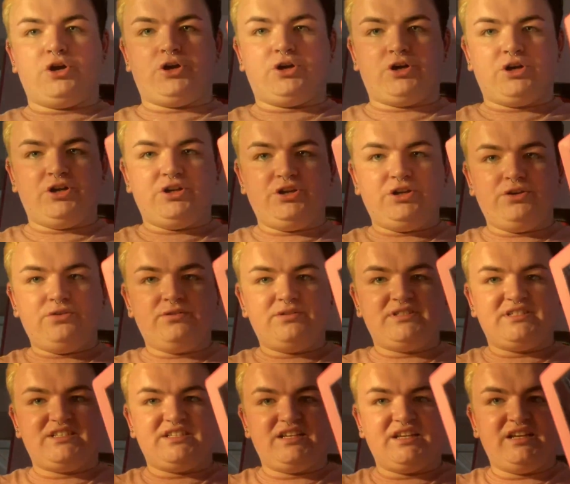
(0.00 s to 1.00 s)
can you
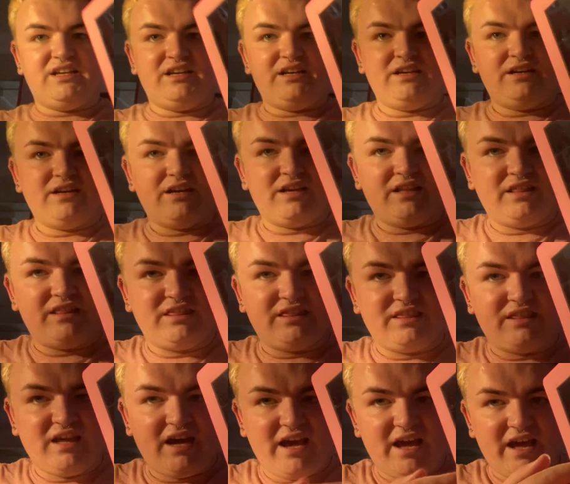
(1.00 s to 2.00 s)
see
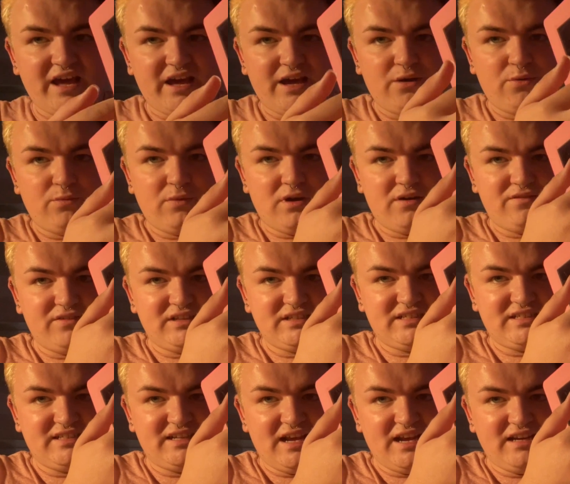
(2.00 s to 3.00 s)
there where
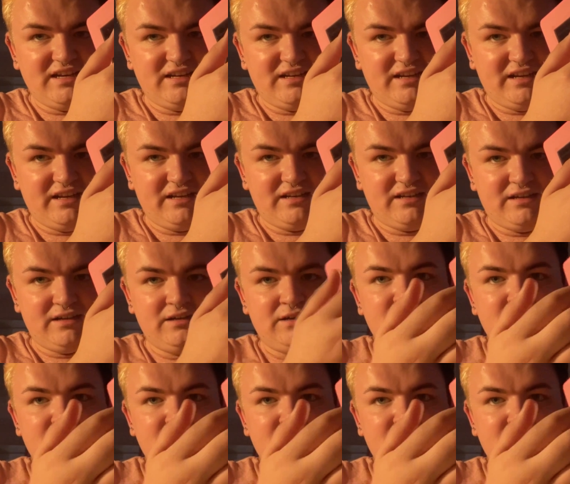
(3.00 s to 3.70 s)
it's dented?